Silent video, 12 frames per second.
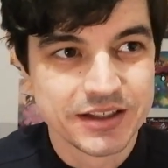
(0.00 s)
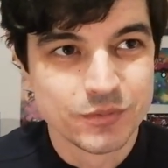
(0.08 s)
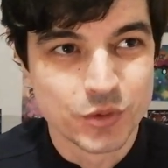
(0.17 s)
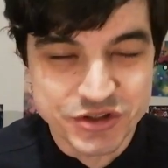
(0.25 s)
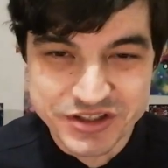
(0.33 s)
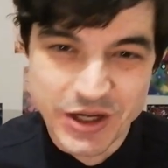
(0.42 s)

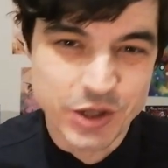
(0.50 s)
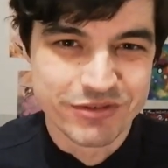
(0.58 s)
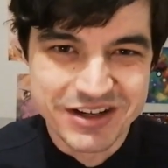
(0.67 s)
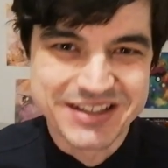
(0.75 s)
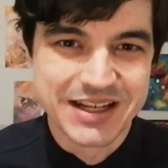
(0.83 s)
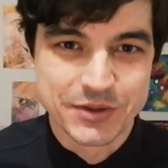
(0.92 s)
wasn't the only
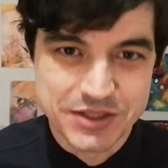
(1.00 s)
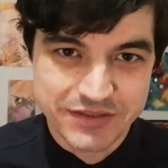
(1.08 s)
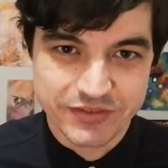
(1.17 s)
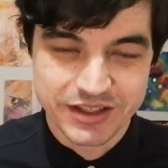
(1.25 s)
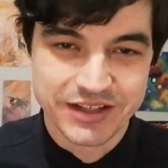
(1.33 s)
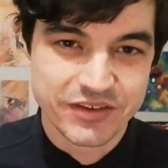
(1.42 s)
reason I was
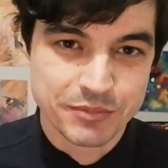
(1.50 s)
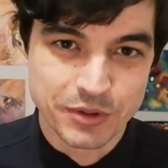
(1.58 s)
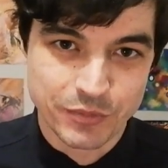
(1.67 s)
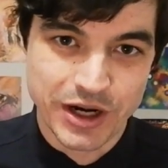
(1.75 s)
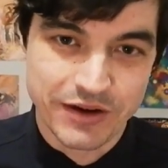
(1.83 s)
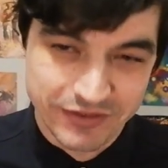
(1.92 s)
living,
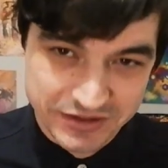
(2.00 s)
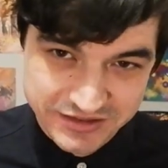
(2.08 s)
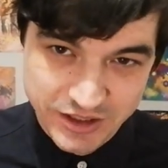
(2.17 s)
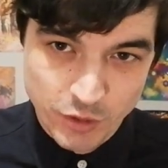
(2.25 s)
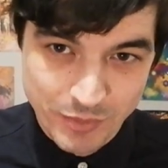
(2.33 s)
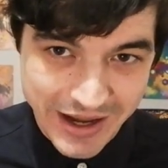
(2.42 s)
but when I felt
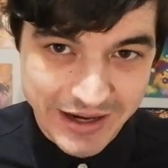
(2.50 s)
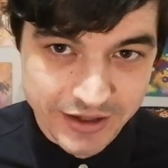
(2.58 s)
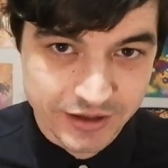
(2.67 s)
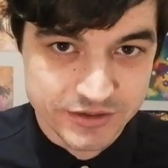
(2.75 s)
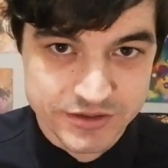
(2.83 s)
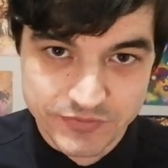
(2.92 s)
so bad
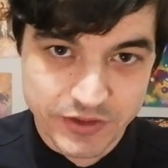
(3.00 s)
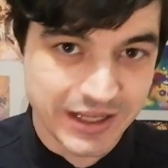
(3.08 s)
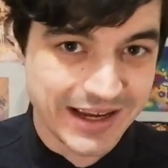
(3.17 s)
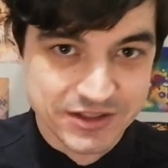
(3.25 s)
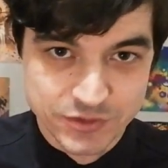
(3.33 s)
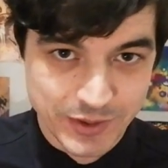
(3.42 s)
and I just felt
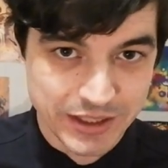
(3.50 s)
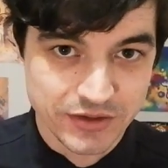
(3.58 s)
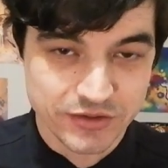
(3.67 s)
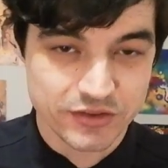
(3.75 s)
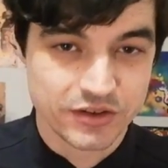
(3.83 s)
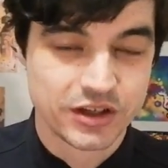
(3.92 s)
like I had to end